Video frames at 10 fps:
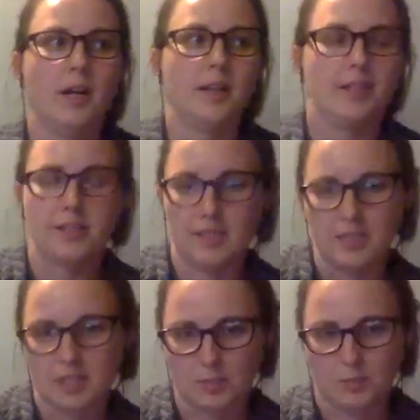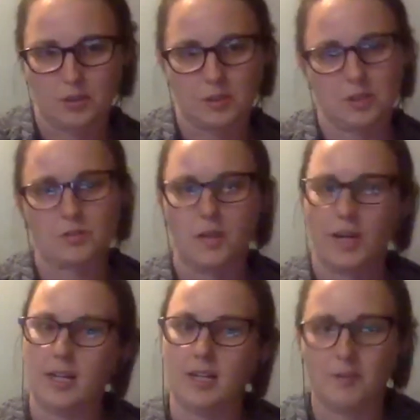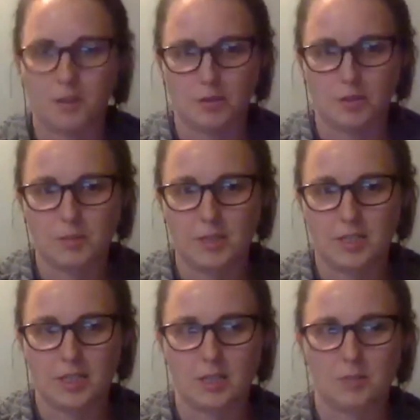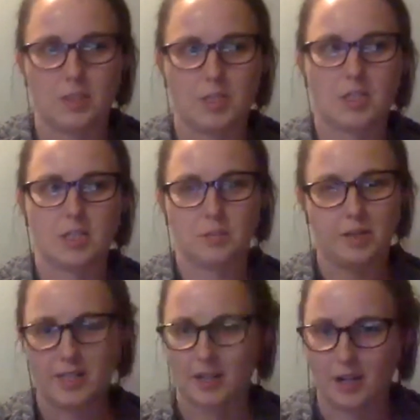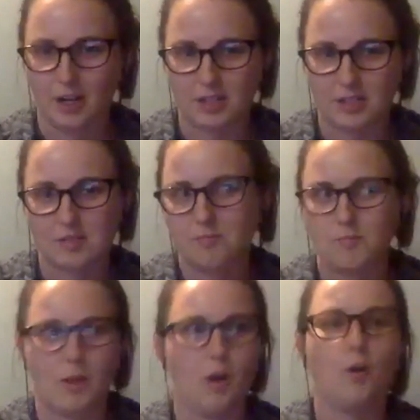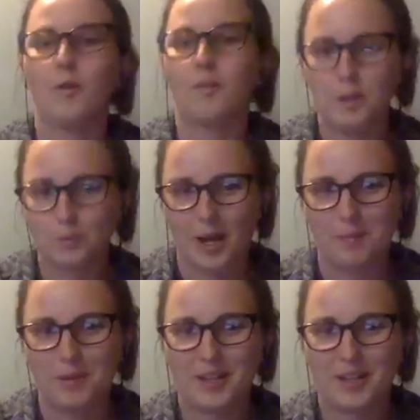the seed dispersers for any individual species, which spreads out across a whole food web.